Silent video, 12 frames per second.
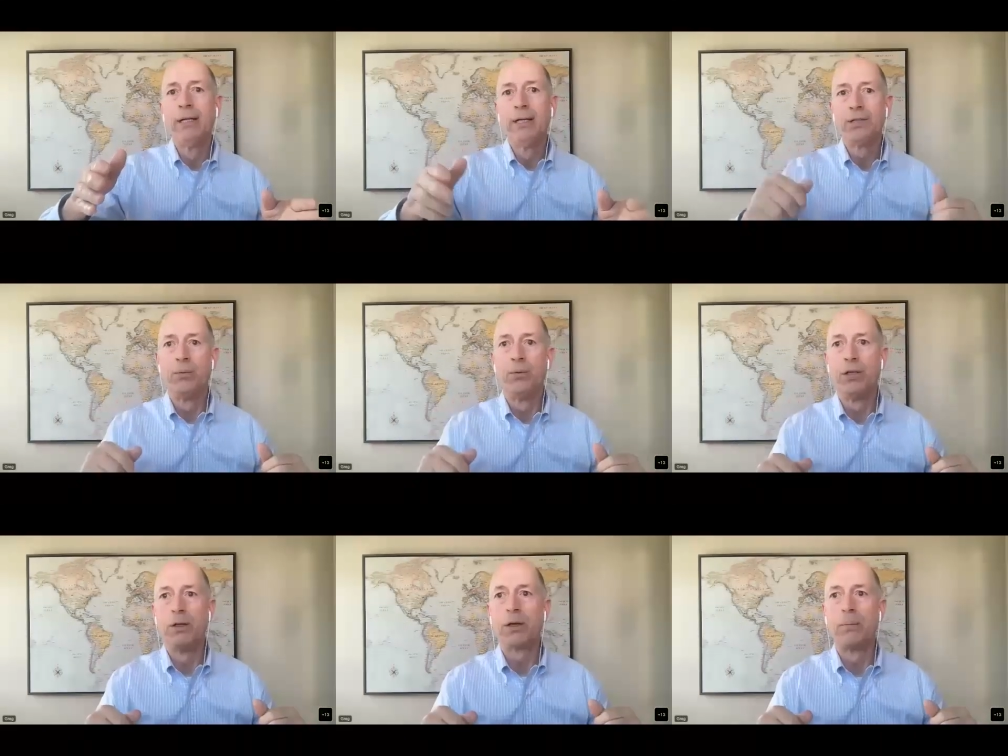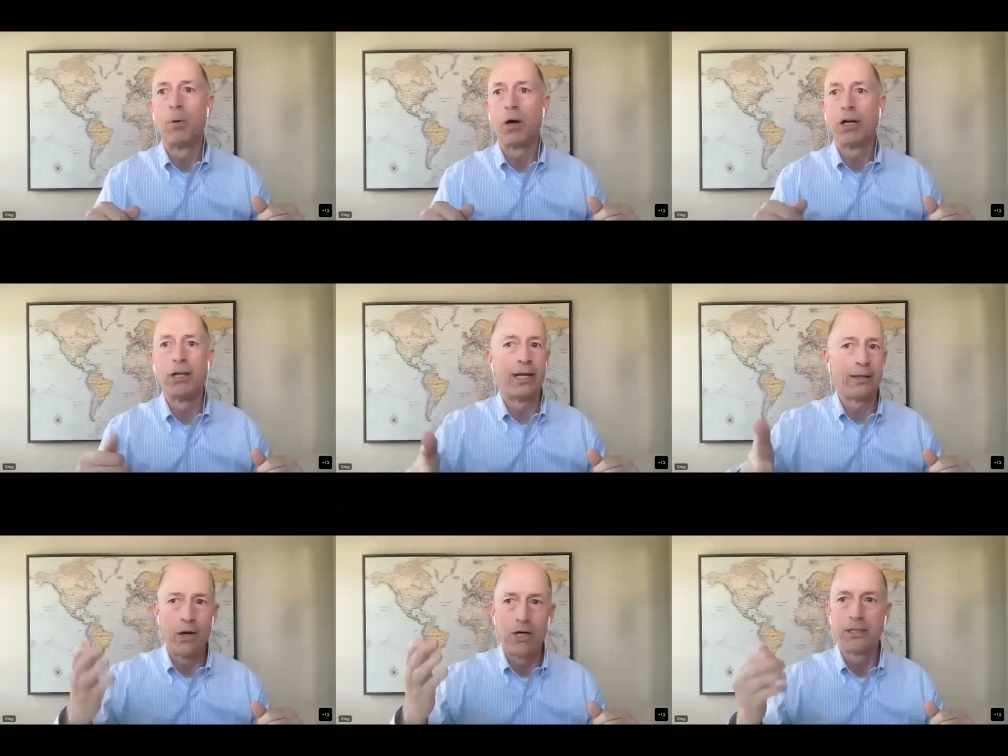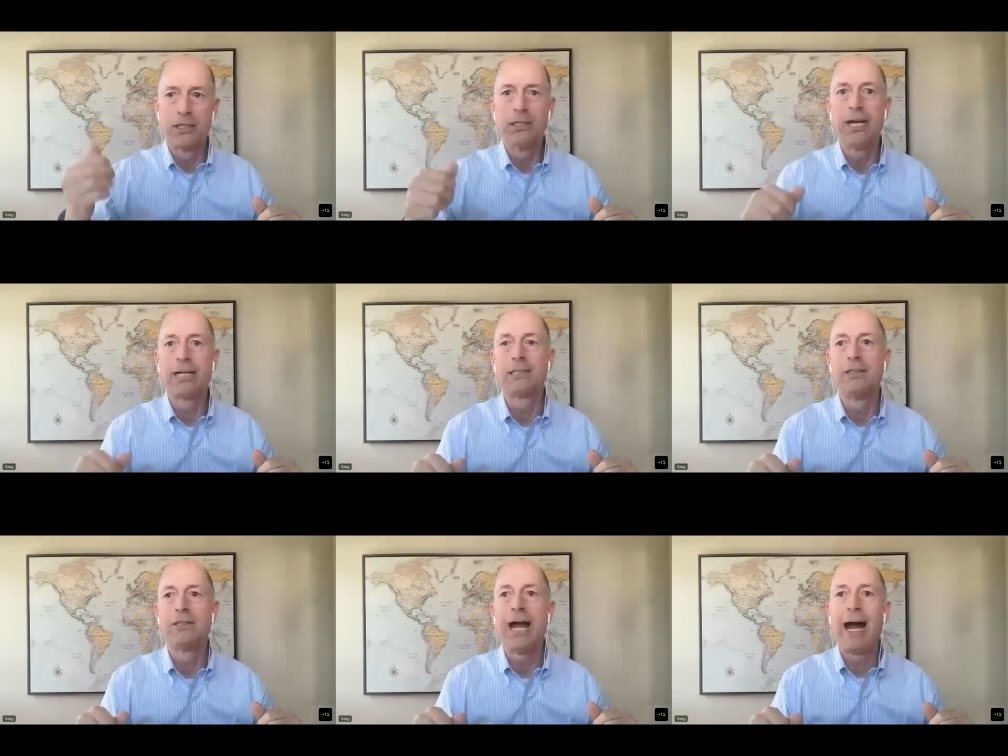So when you look at a market like Austin,
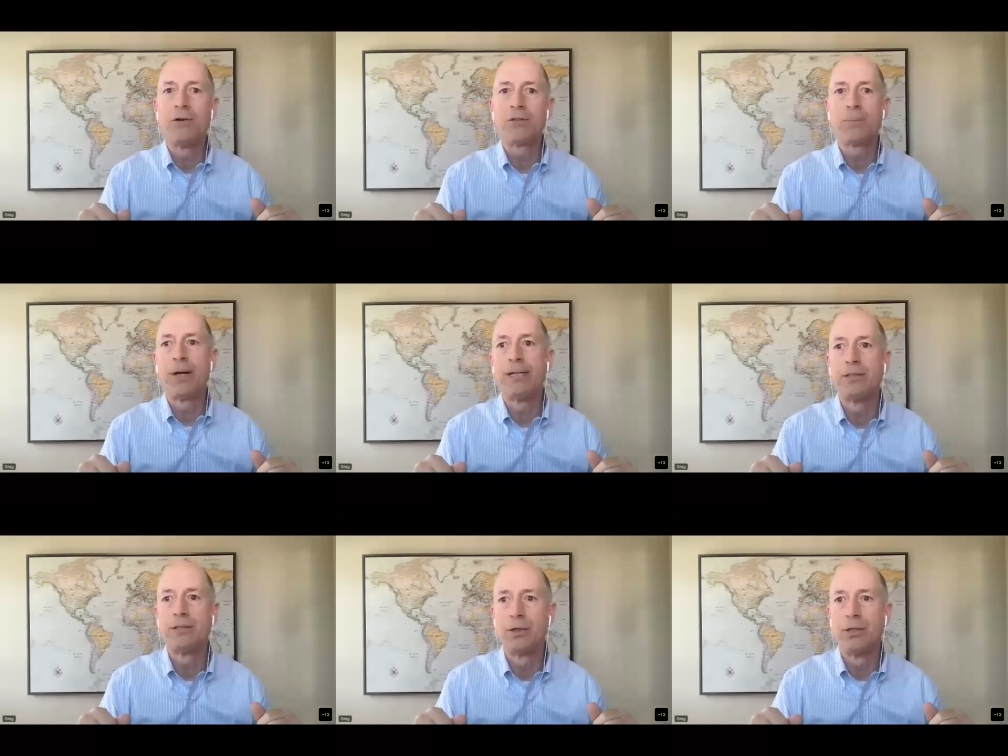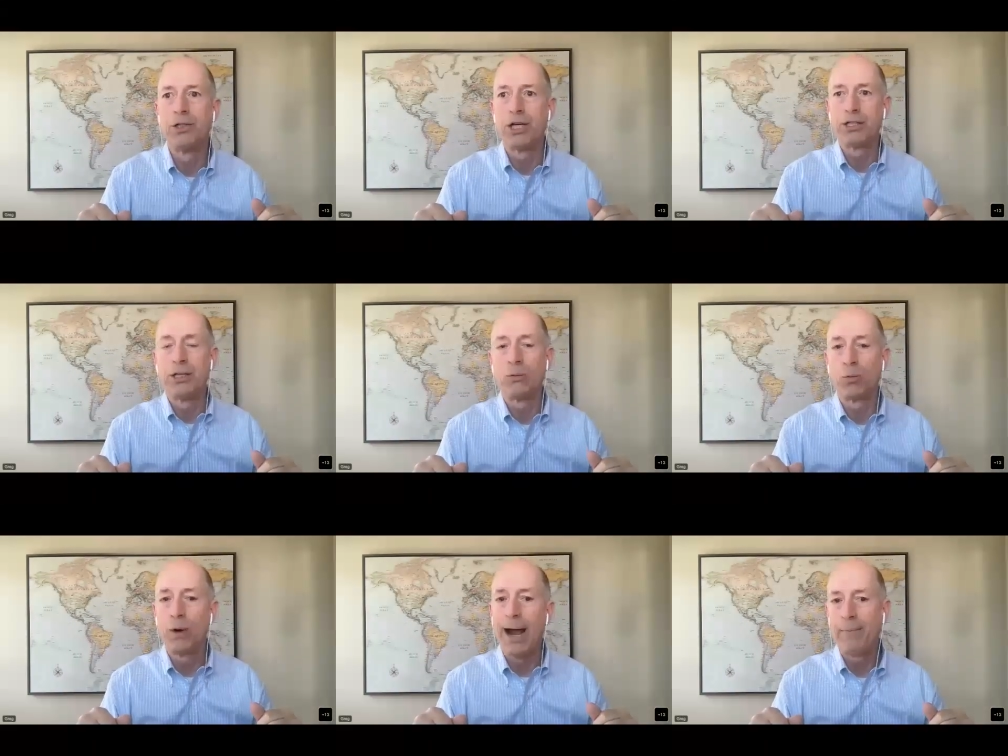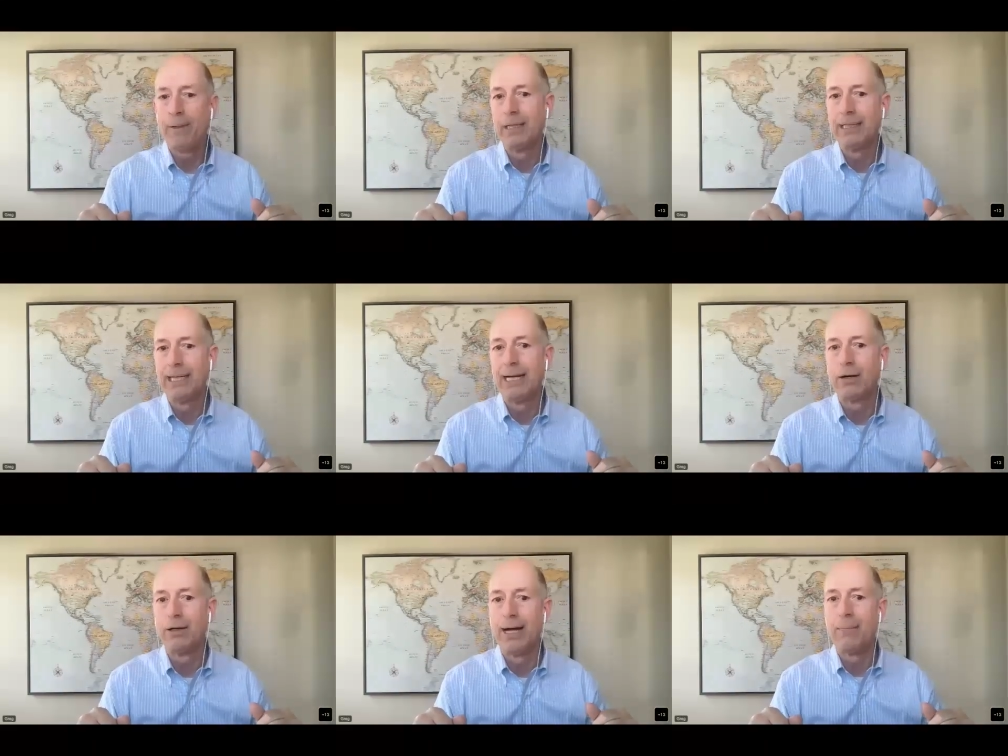Texas, house prices are adjusting rapidly
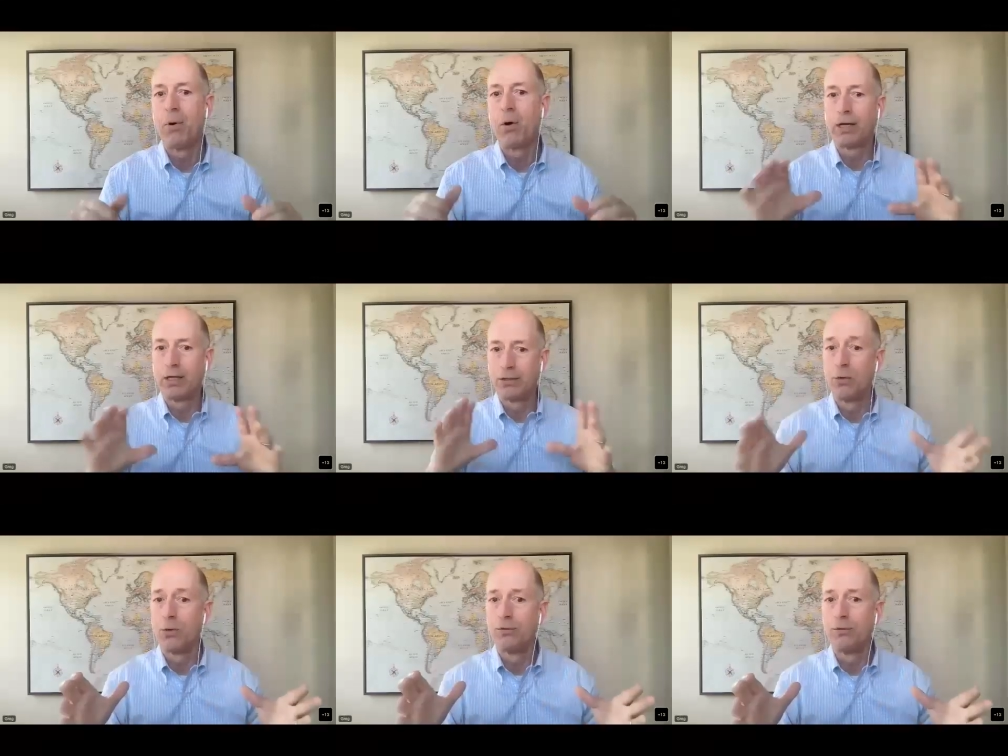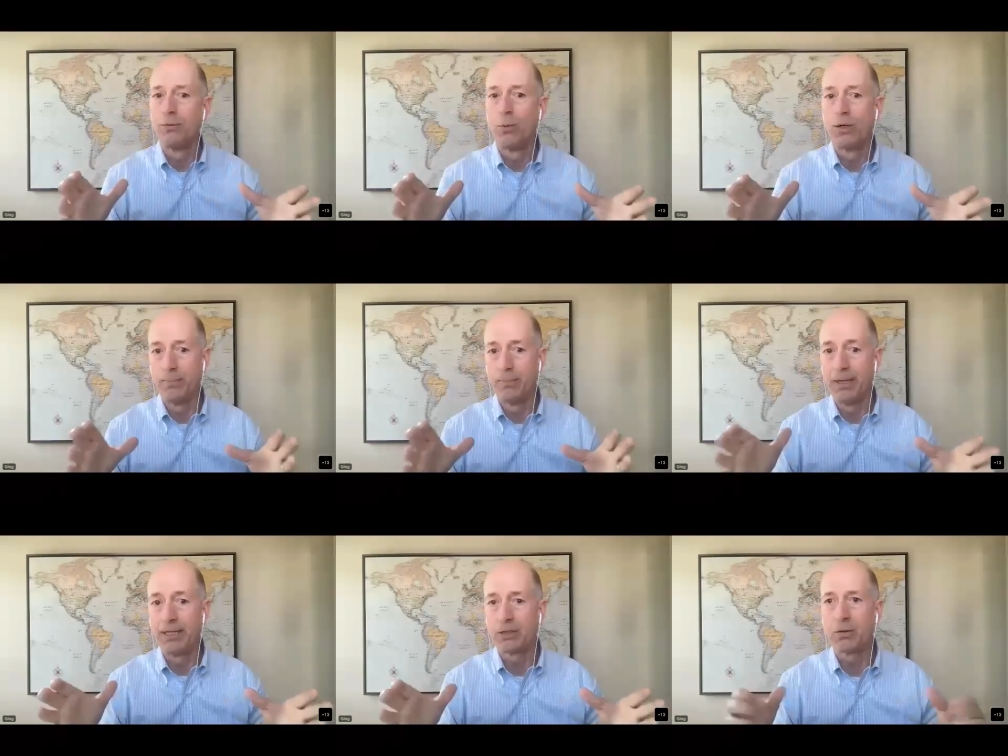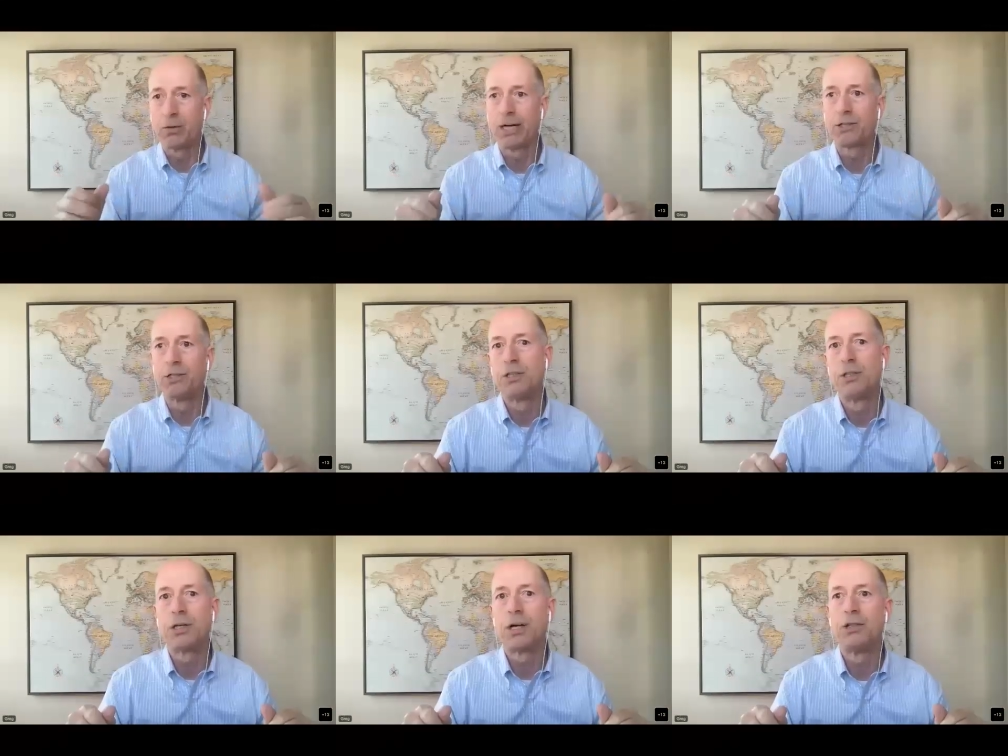there, and that market is going through one of the biggest corrections in
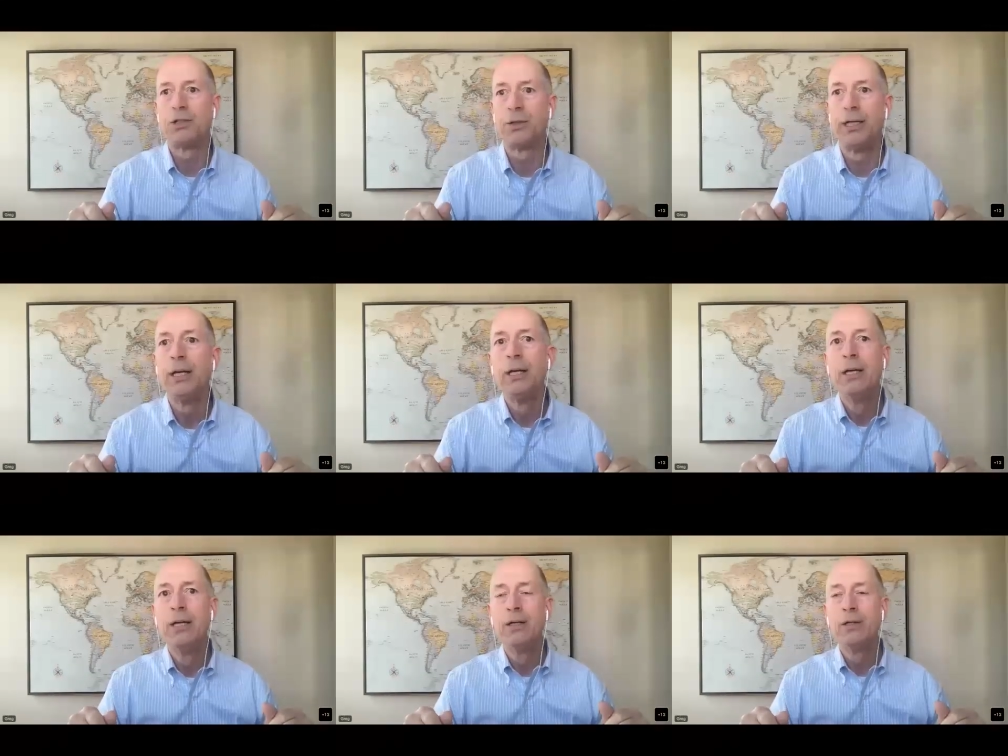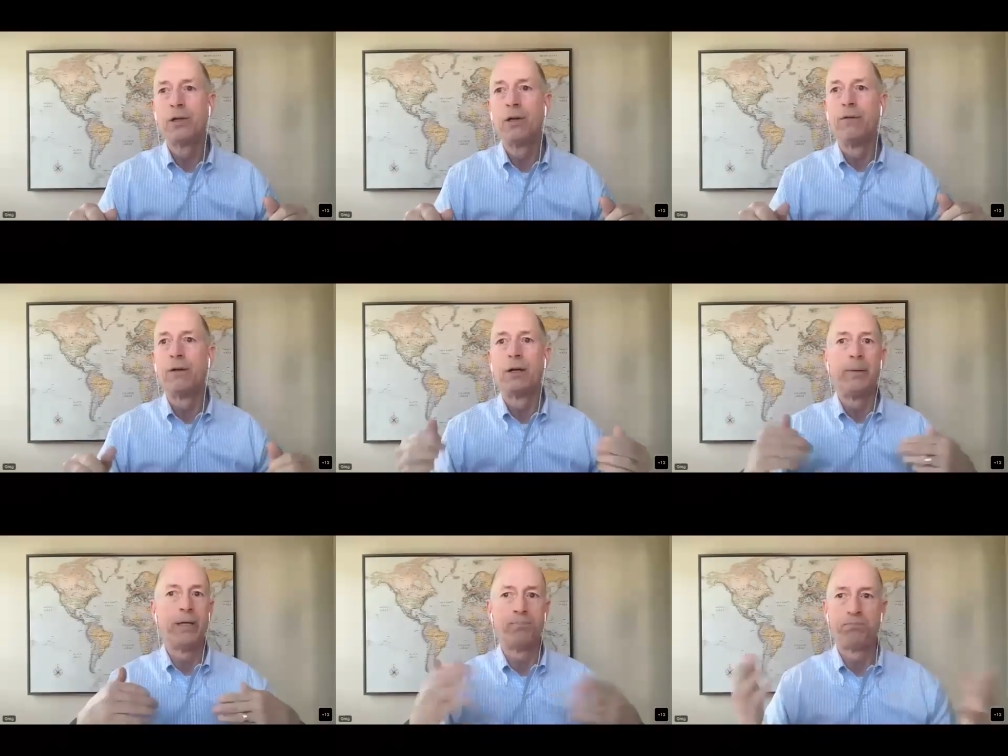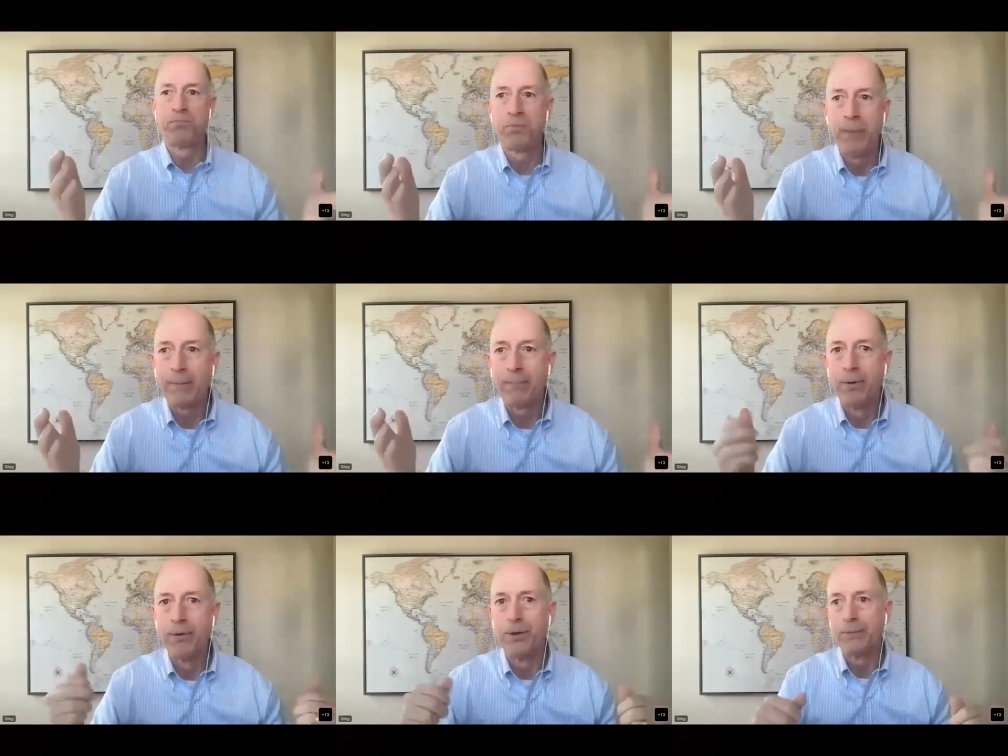the country. So if you're going to be a spec
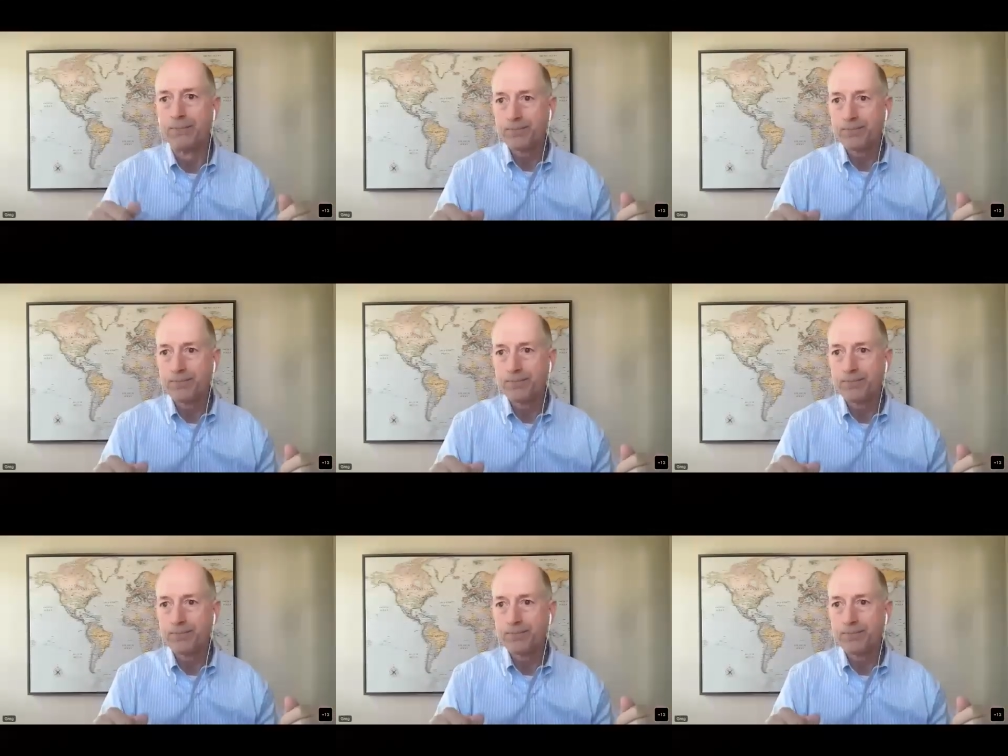builder,